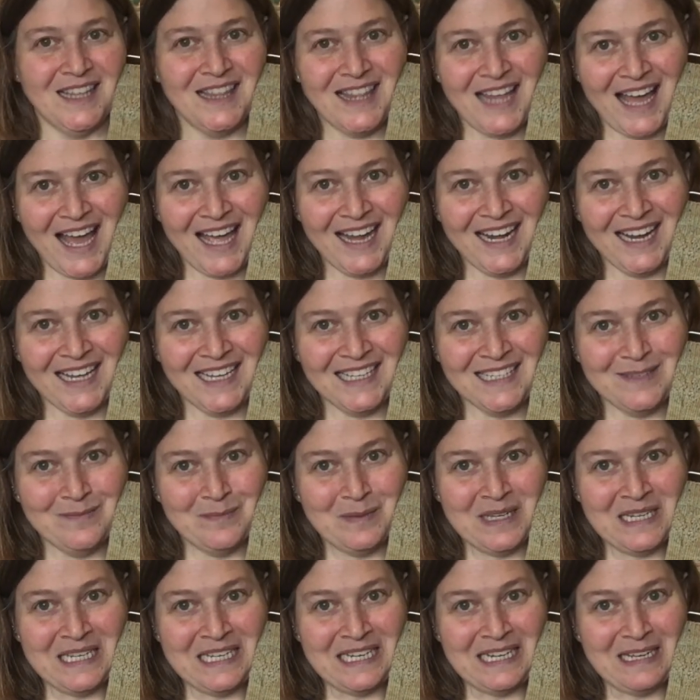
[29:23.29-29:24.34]
that has
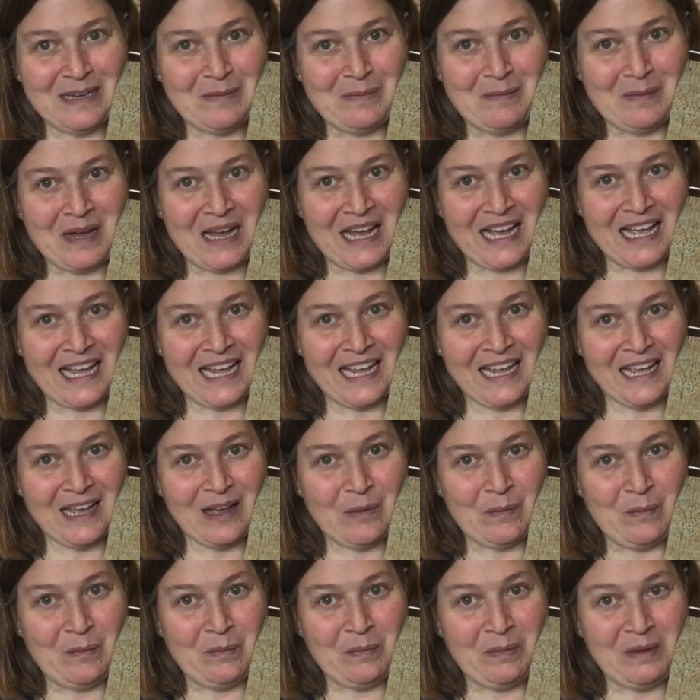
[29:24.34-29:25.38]
been my
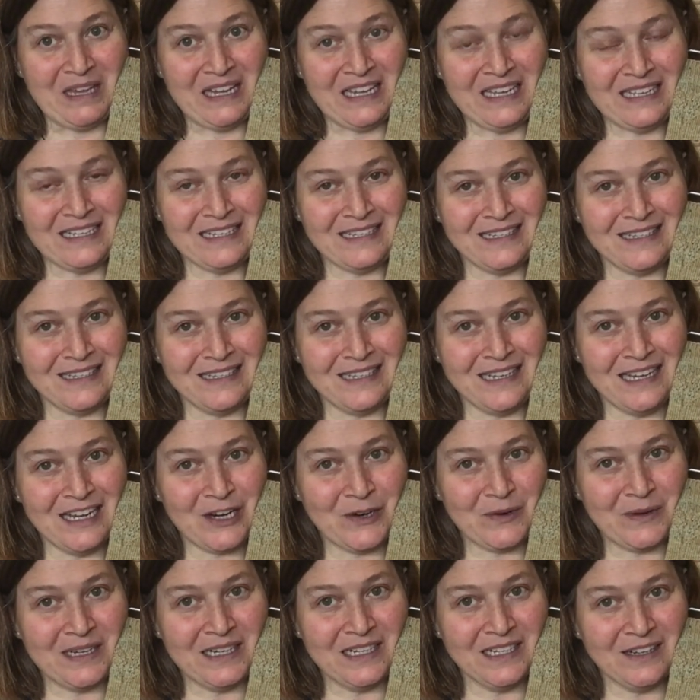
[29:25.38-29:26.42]
big
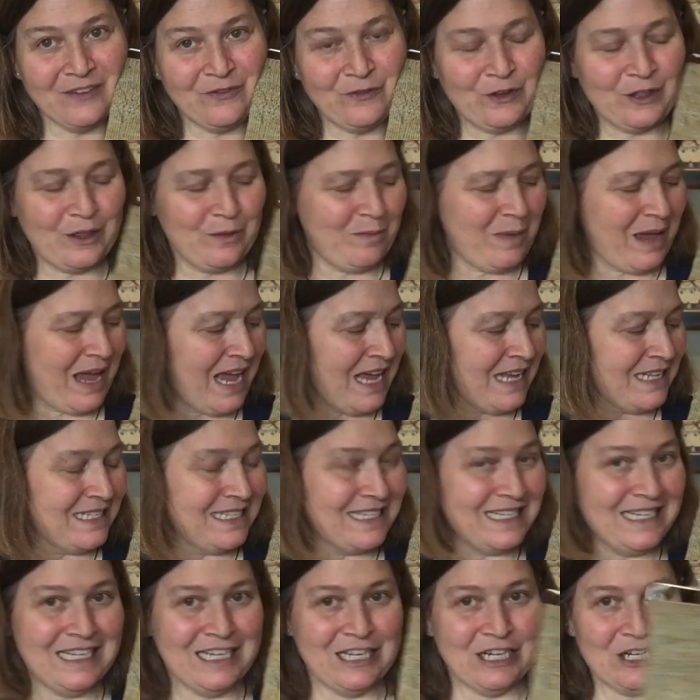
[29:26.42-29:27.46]
secret for the
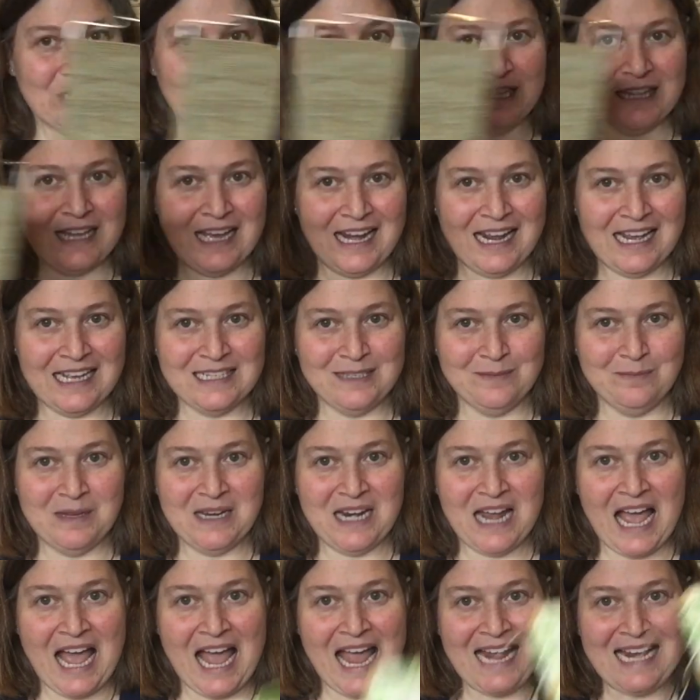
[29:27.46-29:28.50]
past year that has been
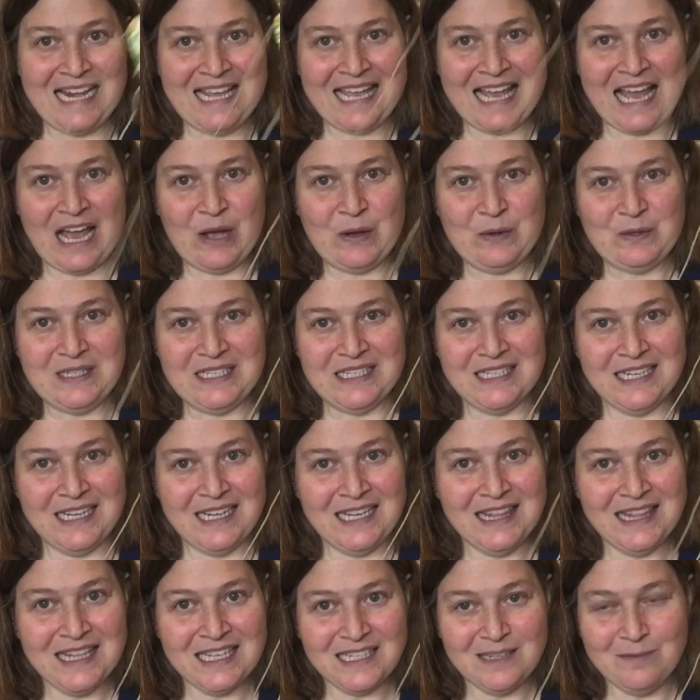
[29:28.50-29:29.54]
hiding out
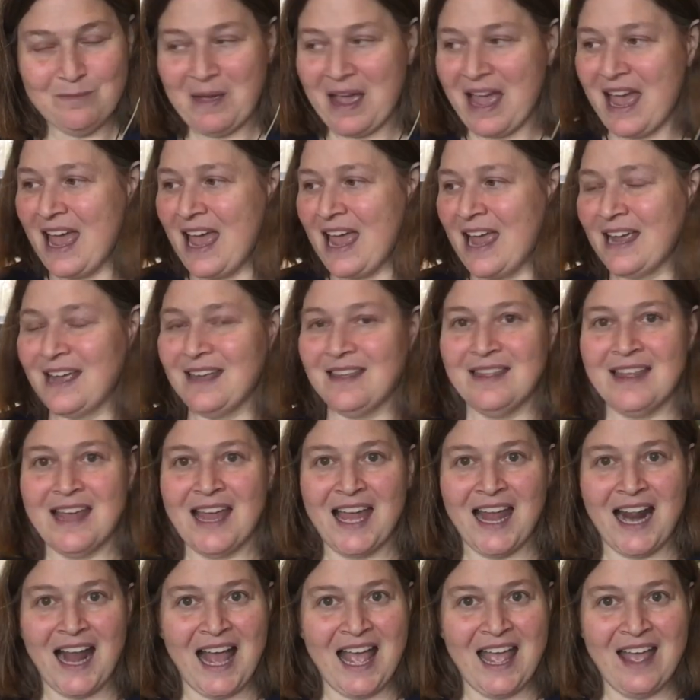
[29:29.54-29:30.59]
in this bag
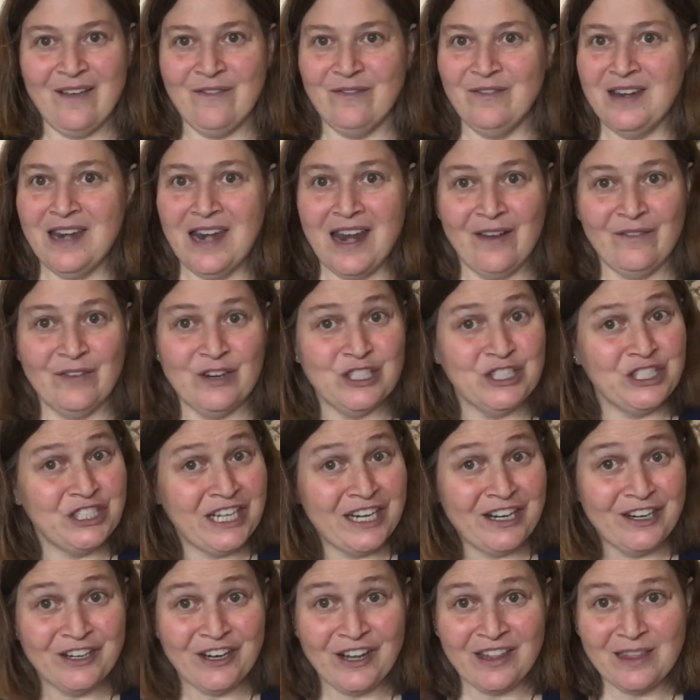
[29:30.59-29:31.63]
that I have never
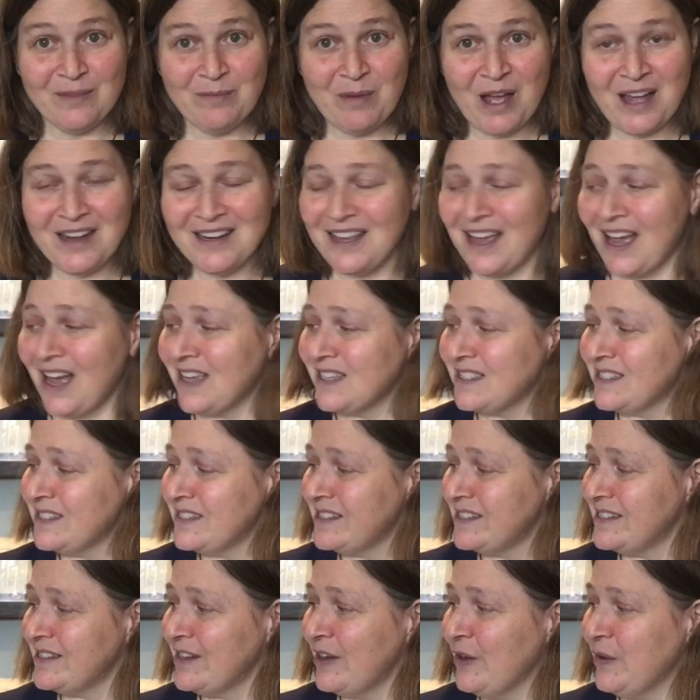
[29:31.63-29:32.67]
shared on the podcast.
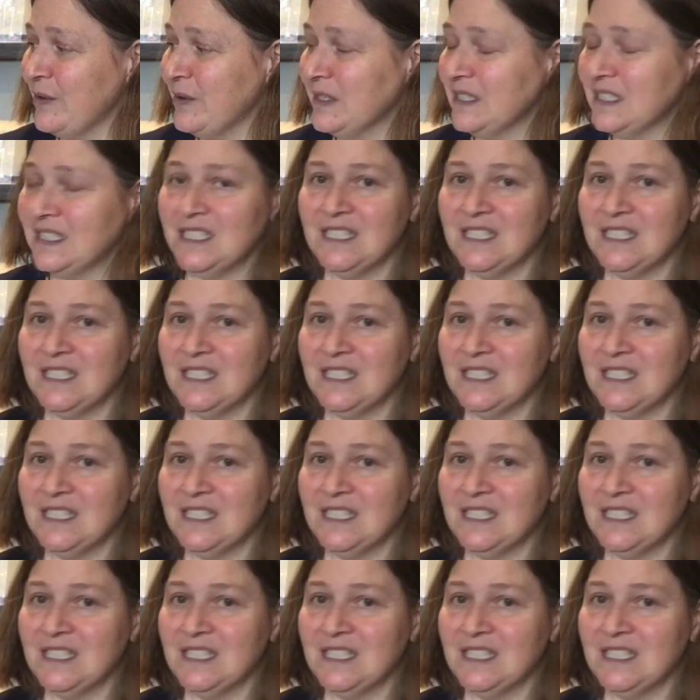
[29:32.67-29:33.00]
So